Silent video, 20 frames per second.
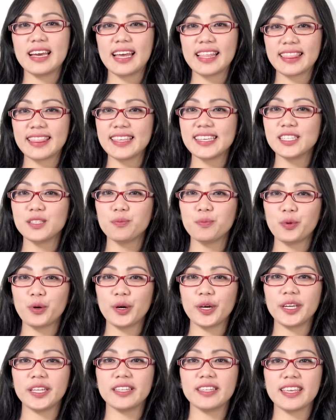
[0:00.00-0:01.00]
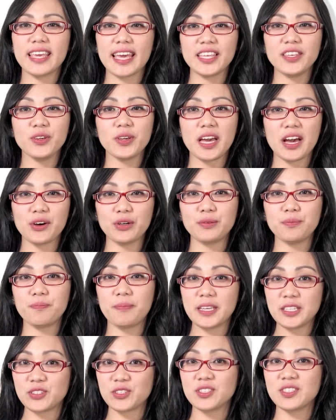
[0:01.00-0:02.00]
At this point, can you count
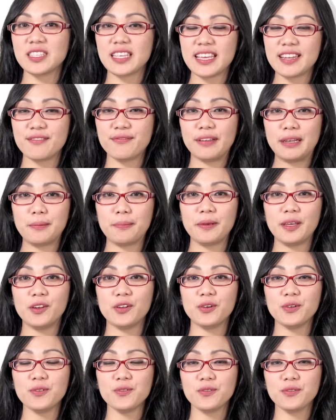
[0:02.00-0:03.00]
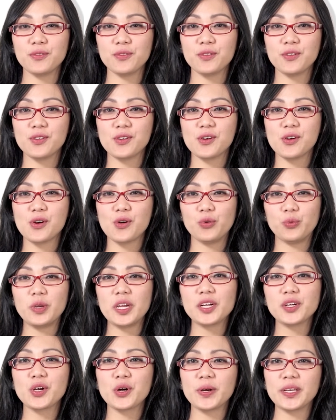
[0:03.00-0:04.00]
pesos in Filipino? We
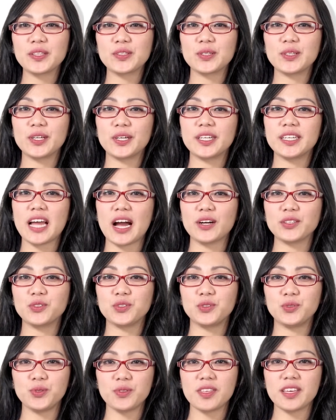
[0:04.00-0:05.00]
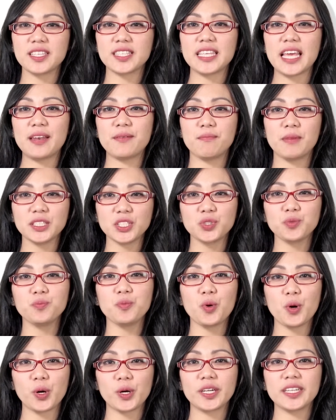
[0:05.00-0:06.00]
are going to learn how to do this and much
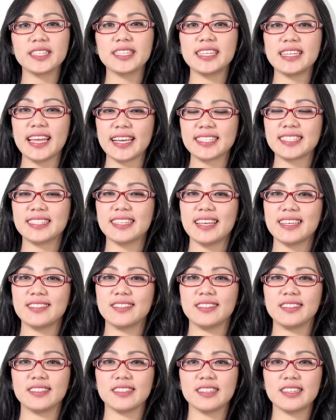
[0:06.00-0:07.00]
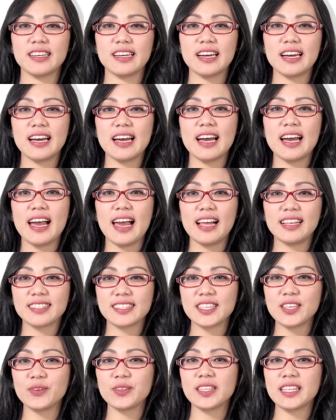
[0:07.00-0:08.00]
more in the next lesson. I'll
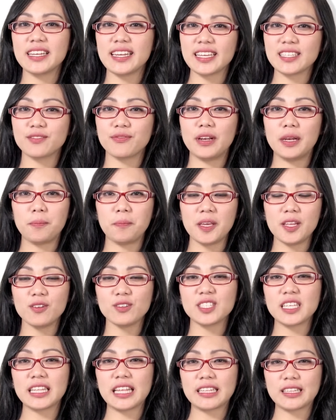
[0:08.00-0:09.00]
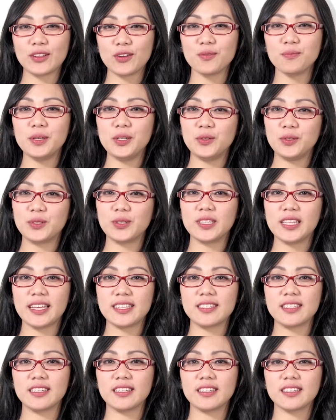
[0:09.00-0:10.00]
see you in the next Filipino sa 3 minuto
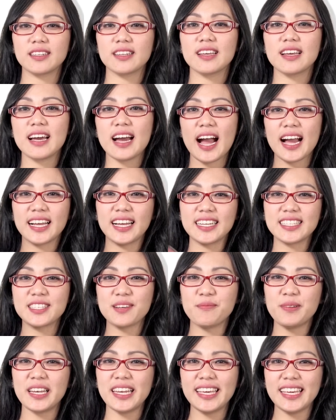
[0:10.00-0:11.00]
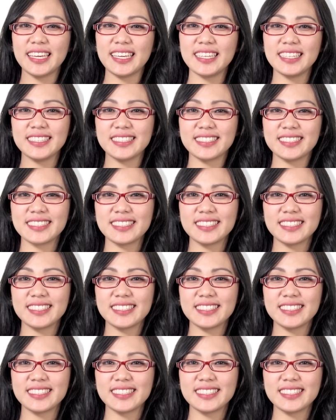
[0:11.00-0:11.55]
lesson. Hanggang sa muli!